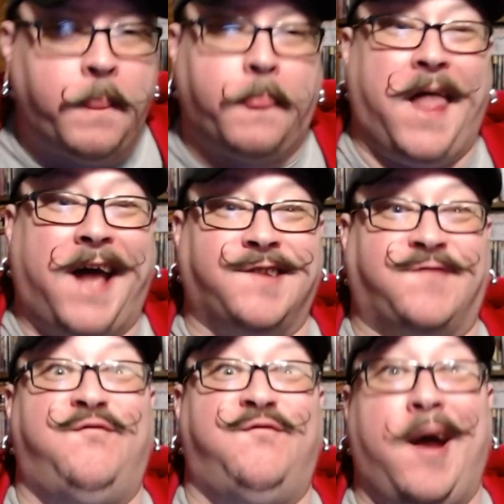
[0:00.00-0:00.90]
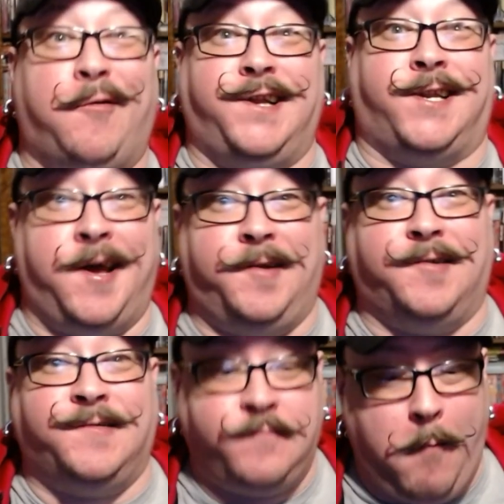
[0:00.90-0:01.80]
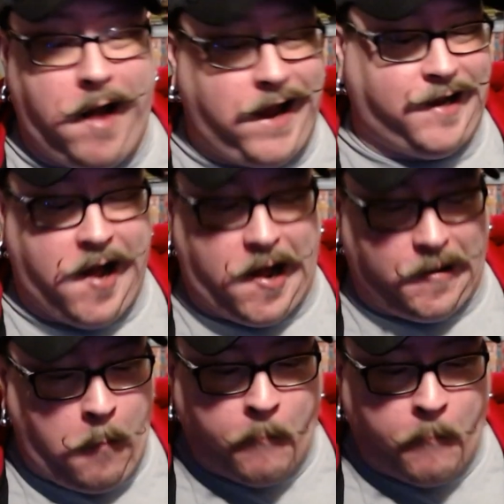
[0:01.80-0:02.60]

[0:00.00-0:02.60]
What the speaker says: That is very tender. My God.